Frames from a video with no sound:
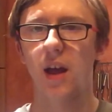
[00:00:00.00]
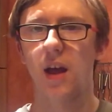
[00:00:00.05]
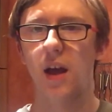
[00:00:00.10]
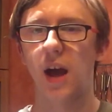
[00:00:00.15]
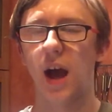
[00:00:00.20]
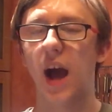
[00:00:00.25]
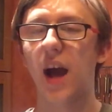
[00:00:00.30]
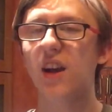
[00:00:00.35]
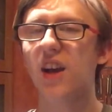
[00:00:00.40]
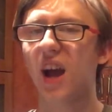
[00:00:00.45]

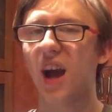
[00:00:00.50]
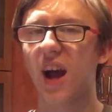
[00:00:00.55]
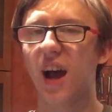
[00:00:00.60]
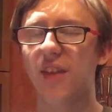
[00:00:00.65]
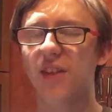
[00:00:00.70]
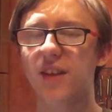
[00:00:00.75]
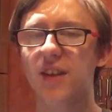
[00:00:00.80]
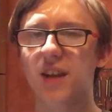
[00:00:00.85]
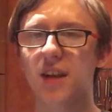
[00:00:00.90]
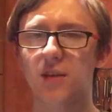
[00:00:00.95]
I
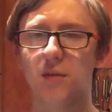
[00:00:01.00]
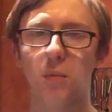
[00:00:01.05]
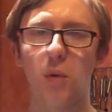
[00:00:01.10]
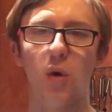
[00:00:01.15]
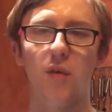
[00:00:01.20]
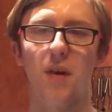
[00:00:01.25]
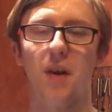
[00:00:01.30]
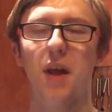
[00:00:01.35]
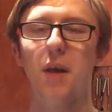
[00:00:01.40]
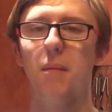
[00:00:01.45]
think that's more
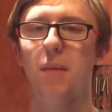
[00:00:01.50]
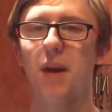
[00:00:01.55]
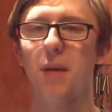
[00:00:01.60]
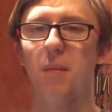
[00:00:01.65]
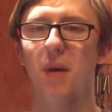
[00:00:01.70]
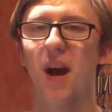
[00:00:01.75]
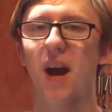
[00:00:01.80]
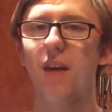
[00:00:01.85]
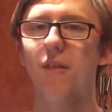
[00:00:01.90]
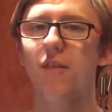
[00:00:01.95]
of a nitpick,
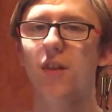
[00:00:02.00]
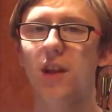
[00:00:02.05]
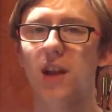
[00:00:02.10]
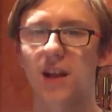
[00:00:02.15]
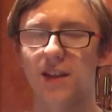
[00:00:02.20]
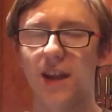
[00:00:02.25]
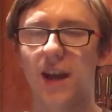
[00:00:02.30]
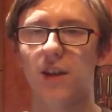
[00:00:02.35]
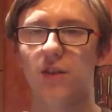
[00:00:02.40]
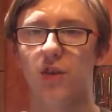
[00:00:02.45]
but I feel
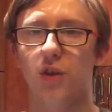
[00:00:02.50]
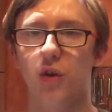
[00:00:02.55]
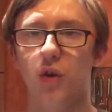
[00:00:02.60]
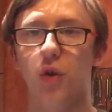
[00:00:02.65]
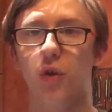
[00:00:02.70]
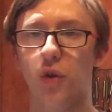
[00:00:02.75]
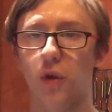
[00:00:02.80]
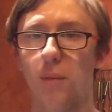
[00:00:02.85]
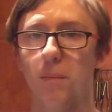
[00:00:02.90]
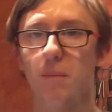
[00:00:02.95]
like that's
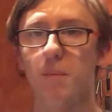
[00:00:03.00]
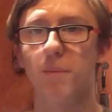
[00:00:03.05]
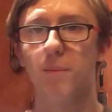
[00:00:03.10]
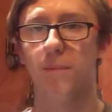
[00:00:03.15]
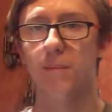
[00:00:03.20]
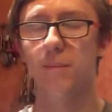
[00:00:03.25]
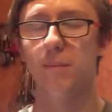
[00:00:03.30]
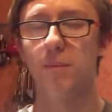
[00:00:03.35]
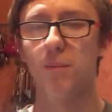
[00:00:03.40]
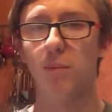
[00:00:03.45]
another
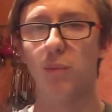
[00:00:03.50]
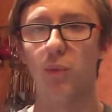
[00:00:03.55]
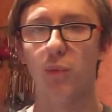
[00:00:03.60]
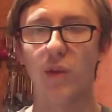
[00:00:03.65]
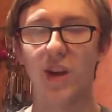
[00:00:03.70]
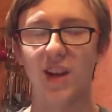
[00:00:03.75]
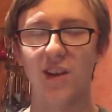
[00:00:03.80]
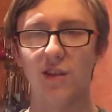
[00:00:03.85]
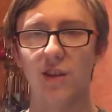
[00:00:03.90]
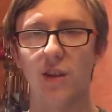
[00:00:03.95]

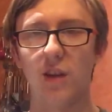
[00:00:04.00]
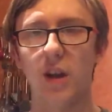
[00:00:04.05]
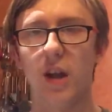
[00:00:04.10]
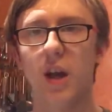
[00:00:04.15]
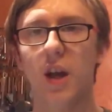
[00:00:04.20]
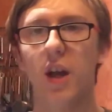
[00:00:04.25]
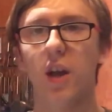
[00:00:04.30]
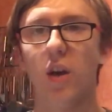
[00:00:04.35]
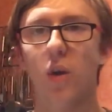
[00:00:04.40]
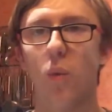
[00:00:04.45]
reason
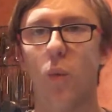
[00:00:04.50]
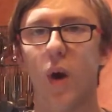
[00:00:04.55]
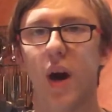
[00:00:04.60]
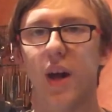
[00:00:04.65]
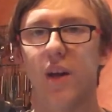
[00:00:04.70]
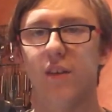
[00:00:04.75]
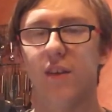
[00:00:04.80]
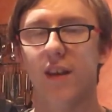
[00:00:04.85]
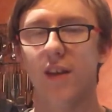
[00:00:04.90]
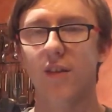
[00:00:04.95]
why
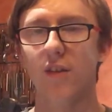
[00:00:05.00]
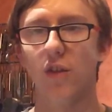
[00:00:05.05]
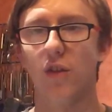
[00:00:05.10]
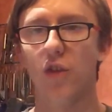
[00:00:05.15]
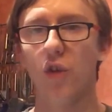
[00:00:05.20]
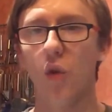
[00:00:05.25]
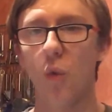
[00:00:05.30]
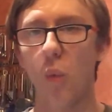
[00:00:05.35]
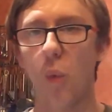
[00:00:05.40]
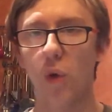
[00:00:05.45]
season
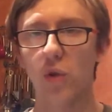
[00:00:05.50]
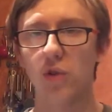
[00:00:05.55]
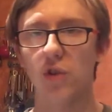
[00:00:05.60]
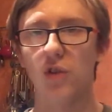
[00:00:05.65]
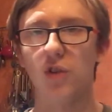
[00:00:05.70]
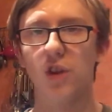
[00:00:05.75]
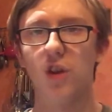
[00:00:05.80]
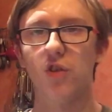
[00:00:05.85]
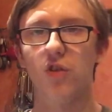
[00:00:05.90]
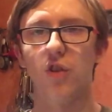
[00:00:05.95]
2
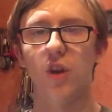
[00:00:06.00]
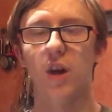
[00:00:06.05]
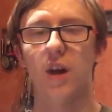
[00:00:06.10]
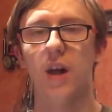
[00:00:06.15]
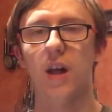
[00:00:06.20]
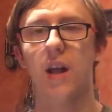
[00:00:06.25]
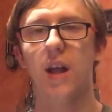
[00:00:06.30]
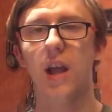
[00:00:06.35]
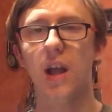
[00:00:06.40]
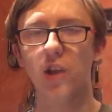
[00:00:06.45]
wasn't
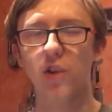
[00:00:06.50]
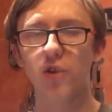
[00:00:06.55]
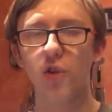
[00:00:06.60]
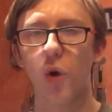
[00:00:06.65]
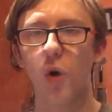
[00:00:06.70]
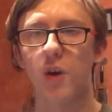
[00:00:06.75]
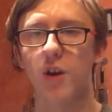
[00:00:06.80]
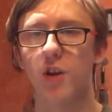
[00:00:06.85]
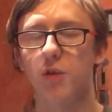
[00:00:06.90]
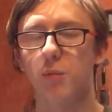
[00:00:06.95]

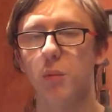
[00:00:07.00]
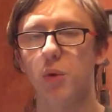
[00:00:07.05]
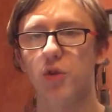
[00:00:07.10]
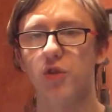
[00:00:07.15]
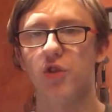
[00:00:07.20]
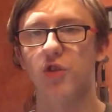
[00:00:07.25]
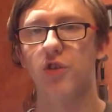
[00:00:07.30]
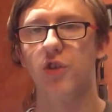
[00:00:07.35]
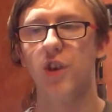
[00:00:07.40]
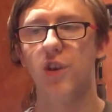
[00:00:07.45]
enjoyed as much
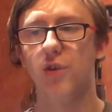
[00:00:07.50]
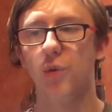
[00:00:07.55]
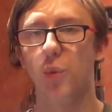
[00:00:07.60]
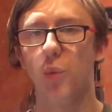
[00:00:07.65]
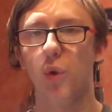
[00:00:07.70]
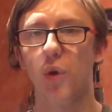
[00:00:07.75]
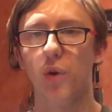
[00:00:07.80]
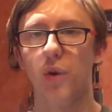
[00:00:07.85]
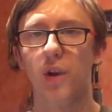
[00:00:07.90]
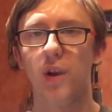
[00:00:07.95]
as season
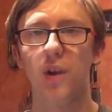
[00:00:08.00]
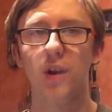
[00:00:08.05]
1.